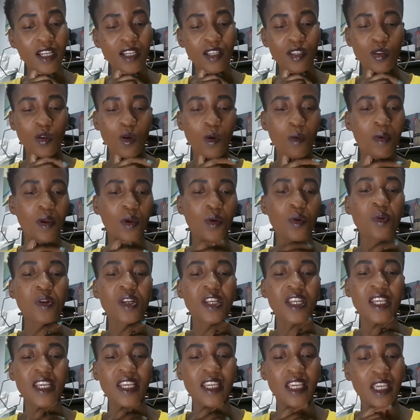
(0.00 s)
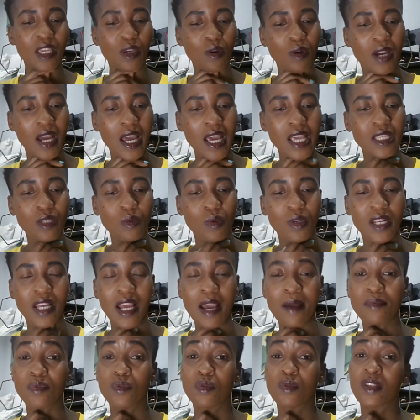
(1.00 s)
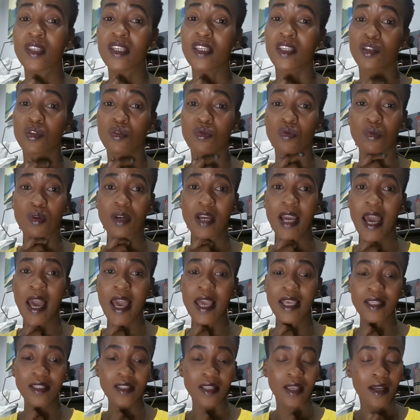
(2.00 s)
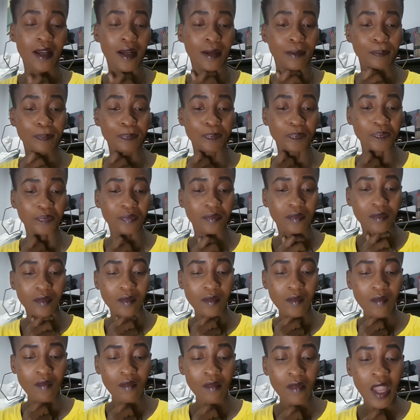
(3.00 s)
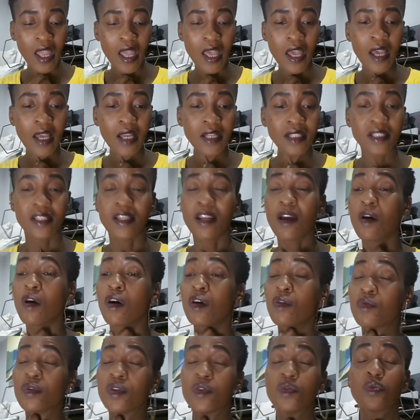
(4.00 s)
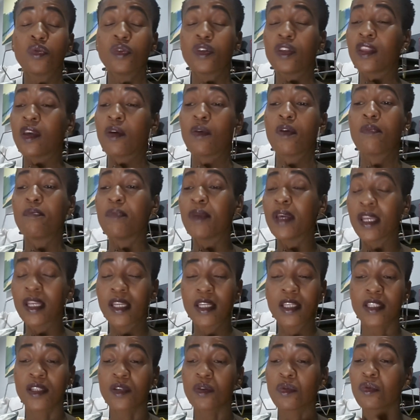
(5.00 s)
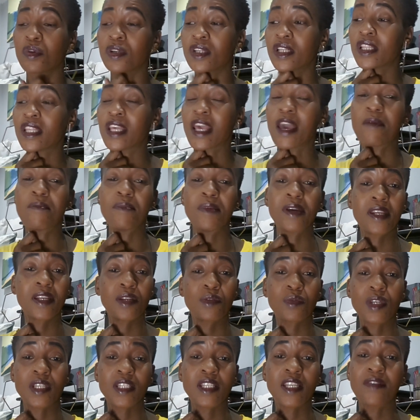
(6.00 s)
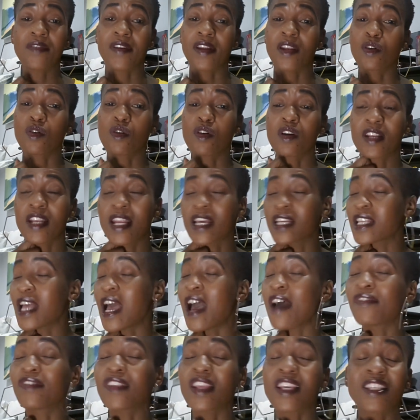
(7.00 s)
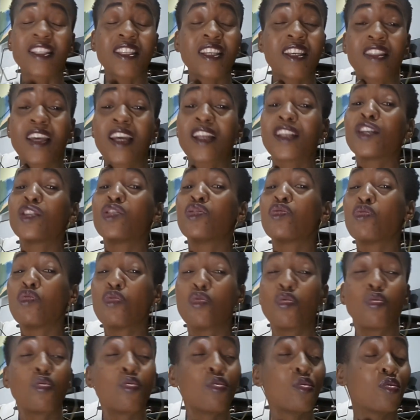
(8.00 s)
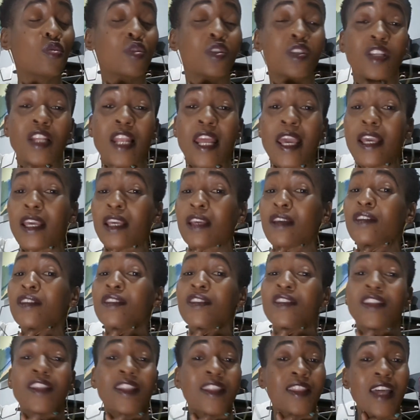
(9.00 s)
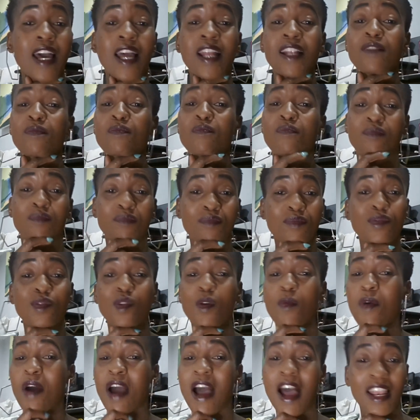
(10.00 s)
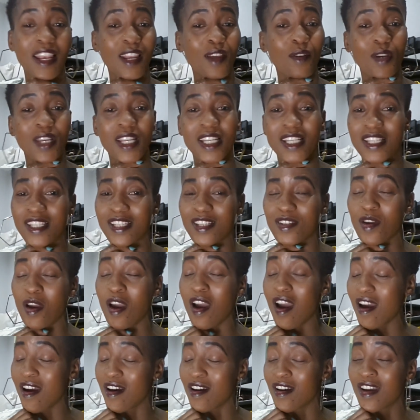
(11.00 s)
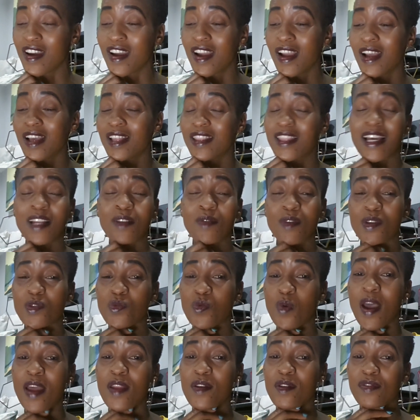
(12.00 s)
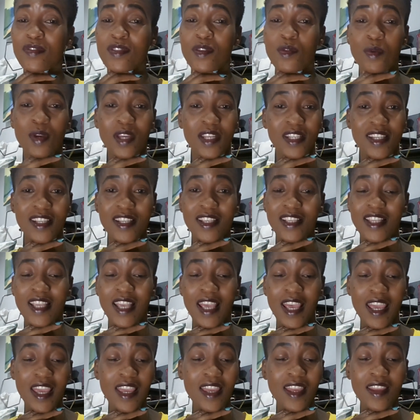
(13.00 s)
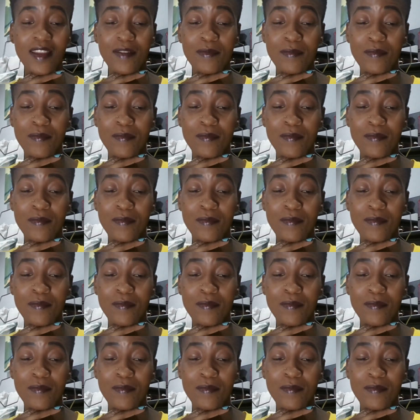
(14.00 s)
So bekukuningi, you guys, when it comes to these two guys. Tina, all we knew ukuthi they were married. Ukuthi their marriage was never recognized after seeing that huge, like, that Somizi wedding. Yeah! That was one of the weddings, hey?